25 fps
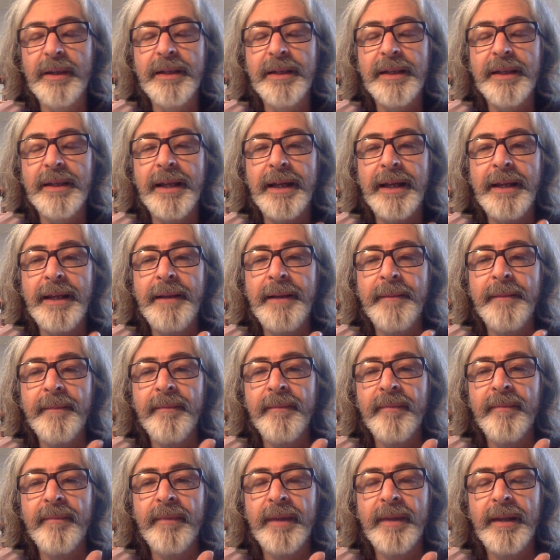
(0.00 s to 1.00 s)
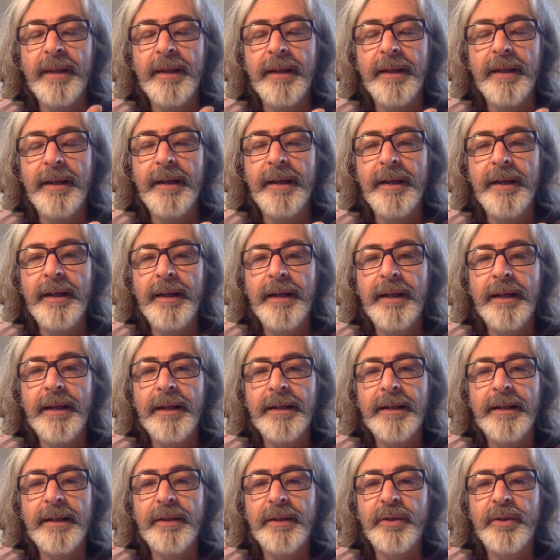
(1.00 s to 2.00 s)
as they
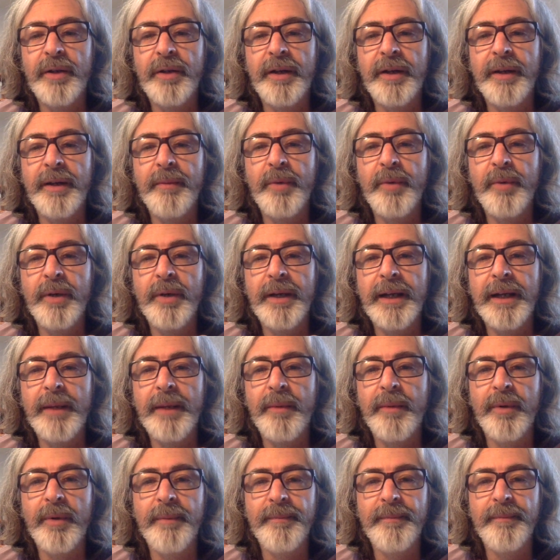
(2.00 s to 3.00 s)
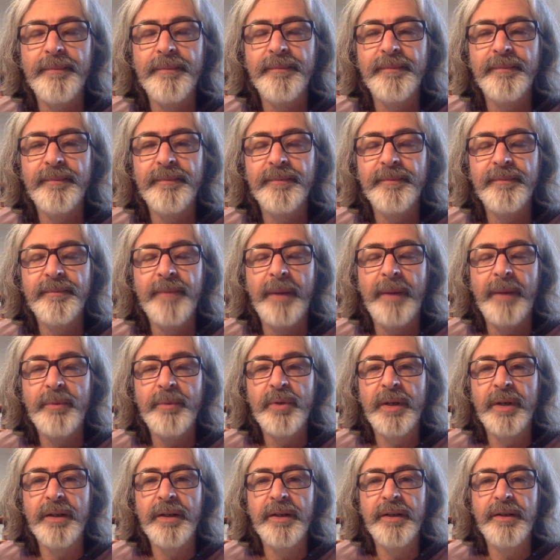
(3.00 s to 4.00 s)
try and work out what I'm
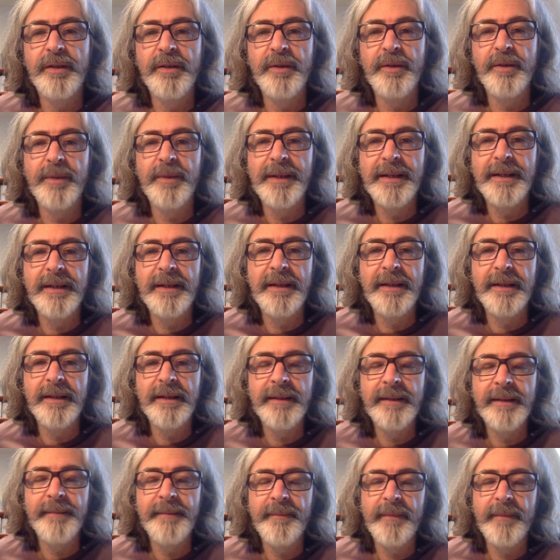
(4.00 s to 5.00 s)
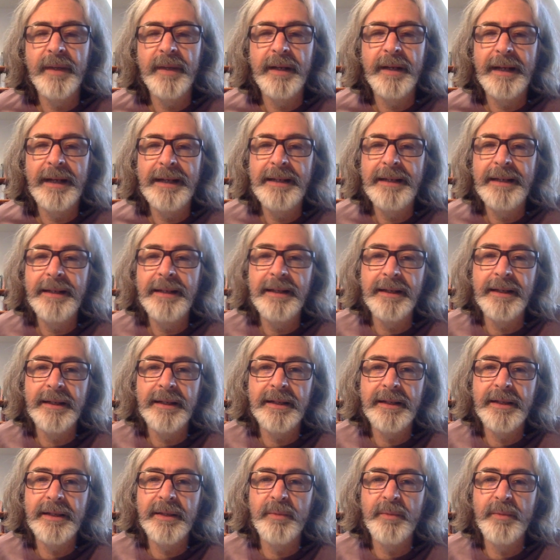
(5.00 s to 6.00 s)
trying to do is that
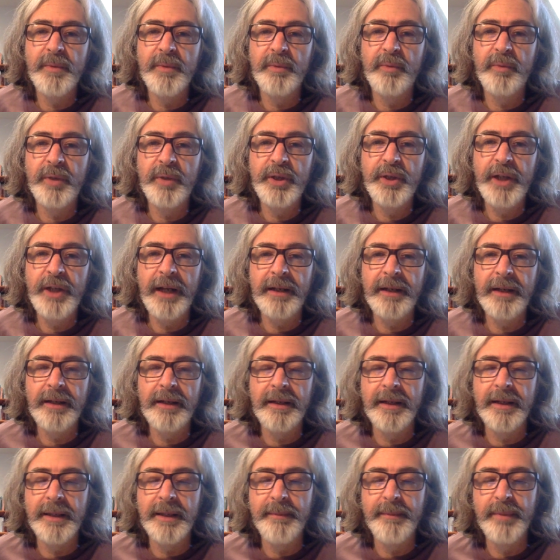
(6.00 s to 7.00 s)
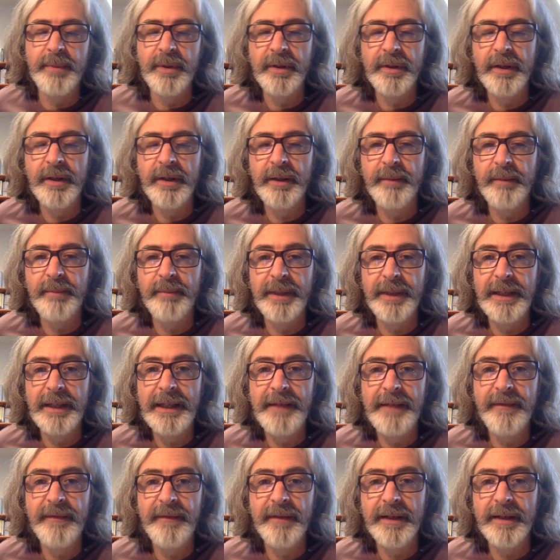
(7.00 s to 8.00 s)
atheists will reject this book,
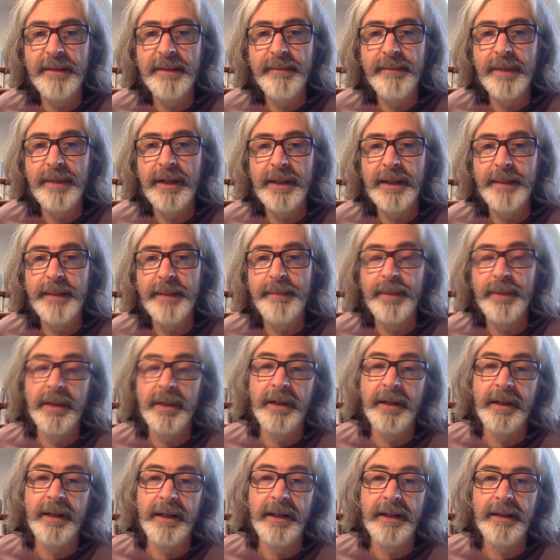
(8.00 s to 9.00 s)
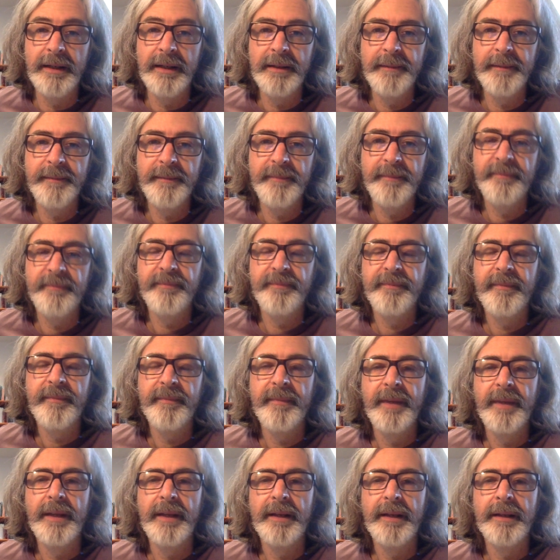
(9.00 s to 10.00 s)
believers might burn it.
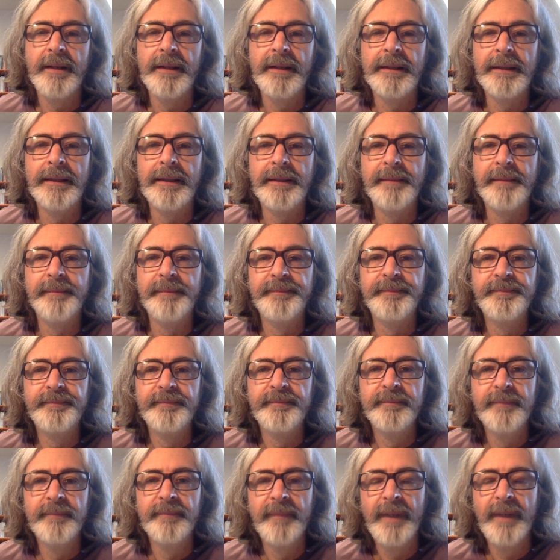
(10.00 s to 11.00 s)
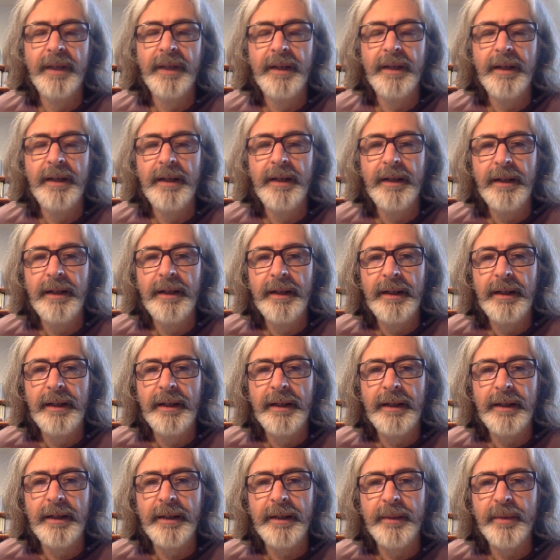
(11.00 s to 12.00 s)

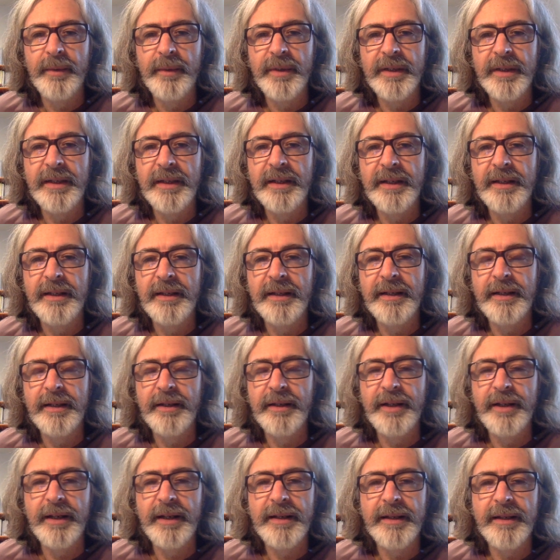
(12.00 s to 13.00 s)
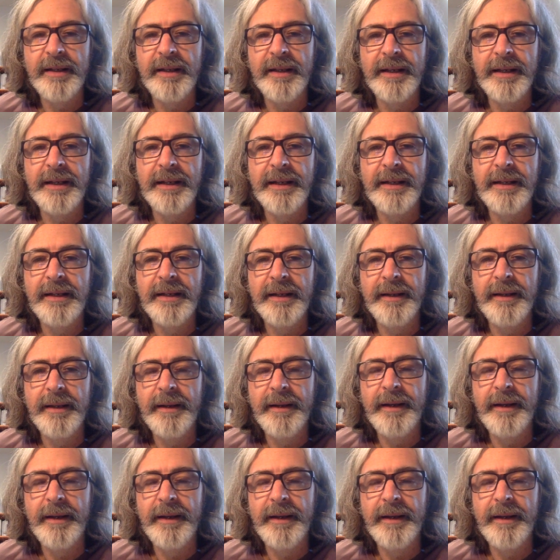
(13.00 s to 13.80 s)
I don't want to su suggest that it